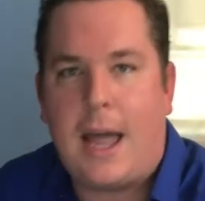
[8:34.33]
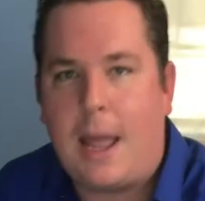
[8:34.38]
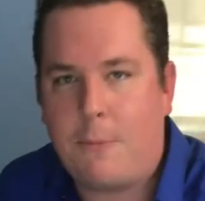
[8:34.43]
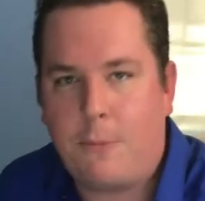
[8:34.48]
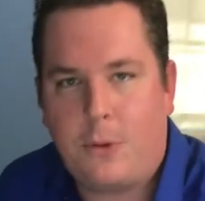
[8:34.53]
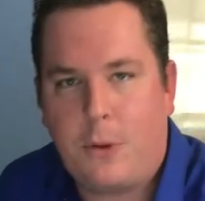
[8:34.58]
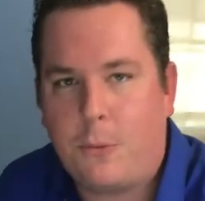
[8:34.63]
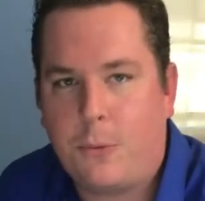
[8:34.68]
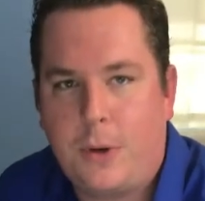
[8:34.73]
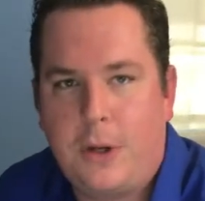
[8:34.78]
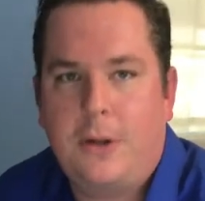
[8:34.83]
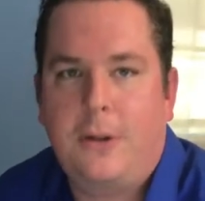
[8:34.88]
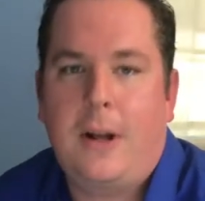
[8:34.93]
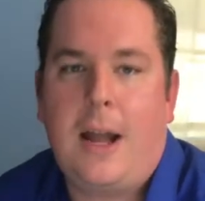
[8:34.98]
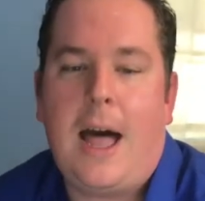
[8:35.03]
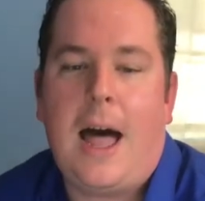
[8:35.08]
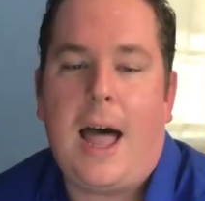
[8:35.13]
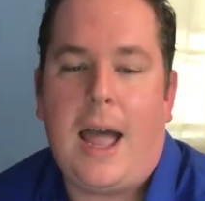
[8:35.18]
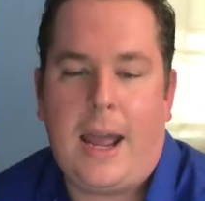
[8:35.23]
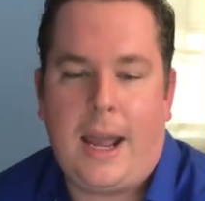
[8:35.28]
I'm the real
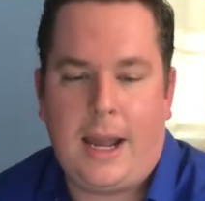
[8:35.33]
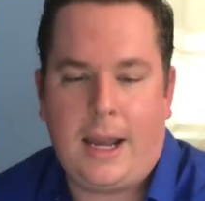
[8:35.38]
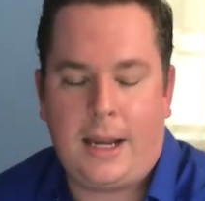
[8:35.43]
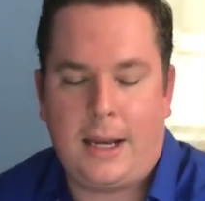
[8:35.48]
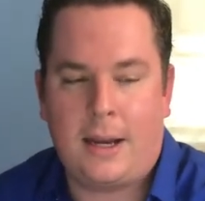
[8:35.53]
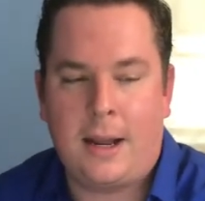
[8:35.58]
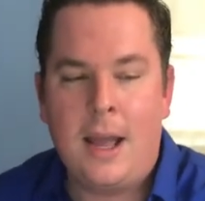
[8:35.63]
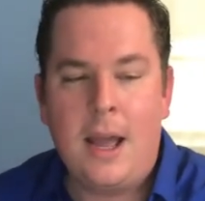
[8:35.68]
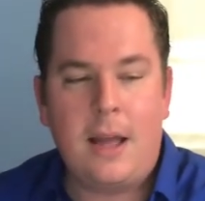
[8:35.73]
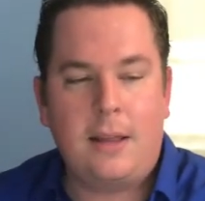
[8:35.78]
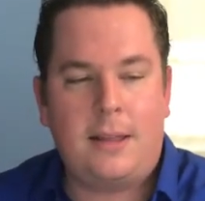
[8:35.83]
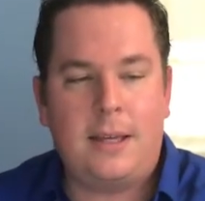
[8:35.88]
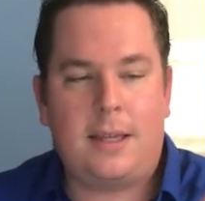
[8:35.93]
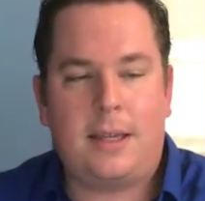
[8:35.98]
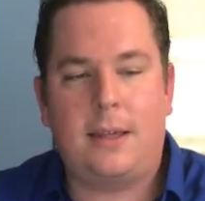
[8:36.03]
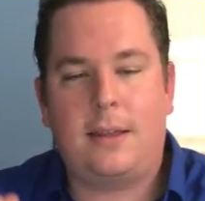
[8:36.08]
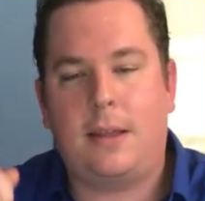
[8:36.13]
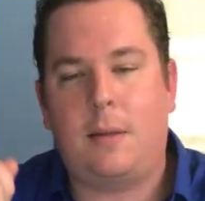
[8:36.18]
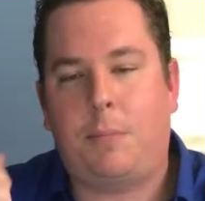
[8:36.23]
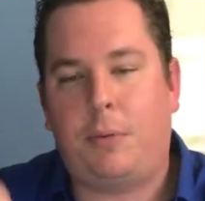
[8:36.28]
guy, and
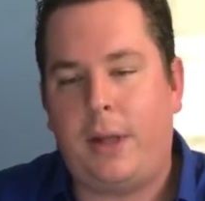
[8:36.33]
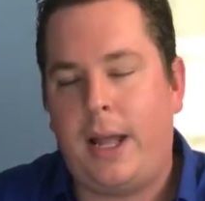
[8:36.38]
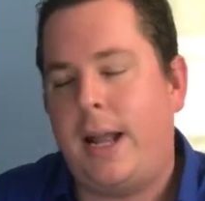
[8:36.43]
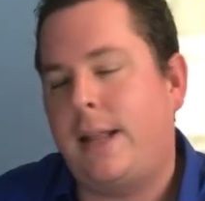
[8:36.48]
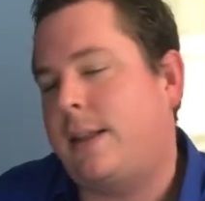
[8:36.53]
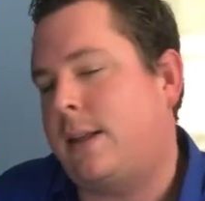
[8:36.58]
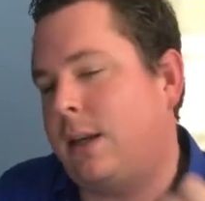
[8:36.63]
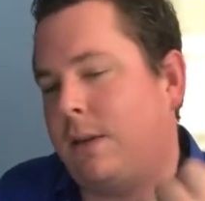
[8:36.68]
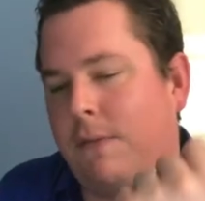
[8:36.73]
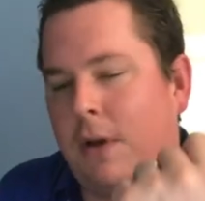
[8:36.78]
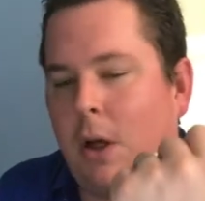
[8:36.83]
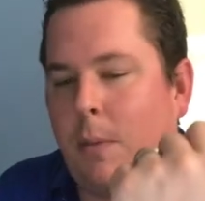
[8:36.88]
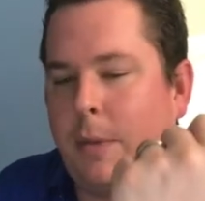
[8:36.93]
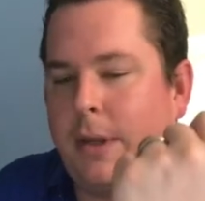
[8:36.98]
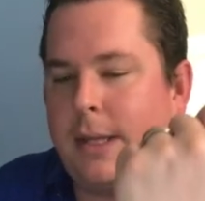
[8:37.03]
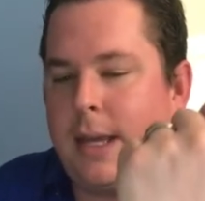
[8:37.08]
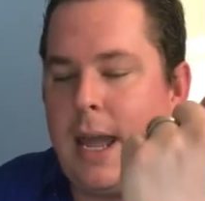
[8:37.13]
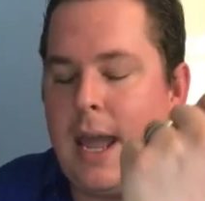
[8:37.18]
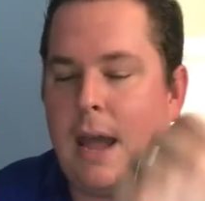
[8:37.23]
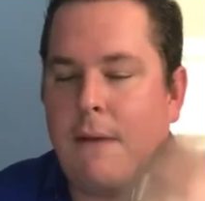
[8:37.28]
this is the plans and
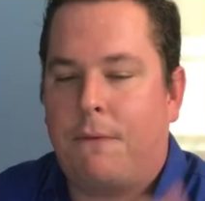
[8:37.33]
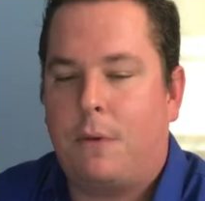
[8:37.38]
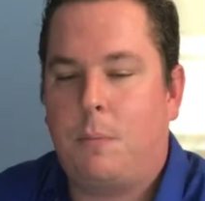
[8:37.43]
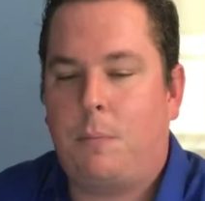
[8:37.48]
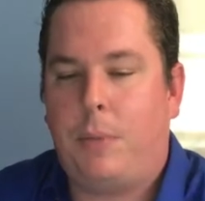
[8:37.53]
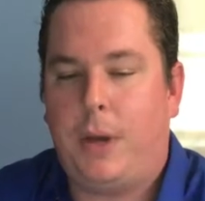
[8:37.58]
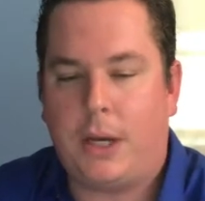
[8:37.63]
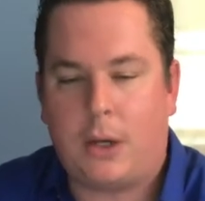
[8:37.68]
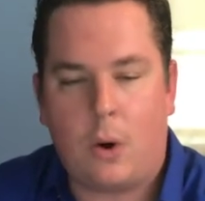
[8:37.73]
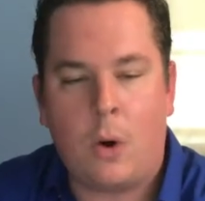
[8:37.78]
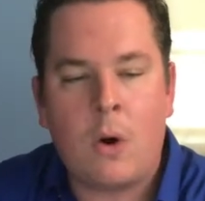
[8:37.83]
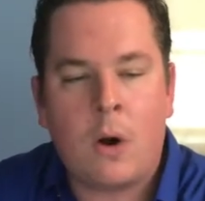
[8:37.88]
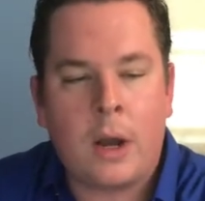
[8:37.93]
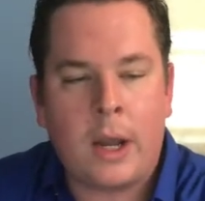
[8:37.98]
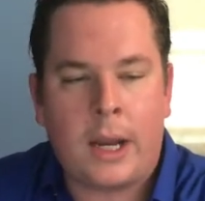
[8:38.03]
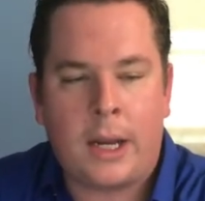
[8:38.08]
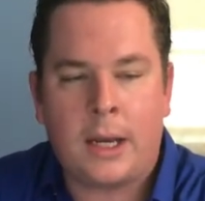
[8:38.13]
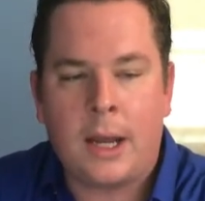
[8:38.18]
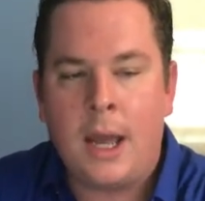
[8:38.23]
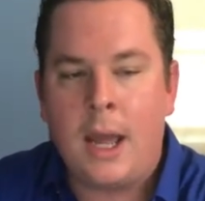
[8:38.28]
developments I have for
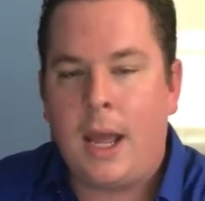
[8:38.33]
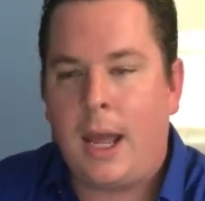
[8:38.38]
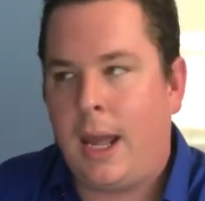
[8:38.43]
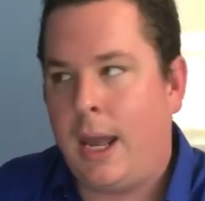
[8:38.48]
Bitcoin,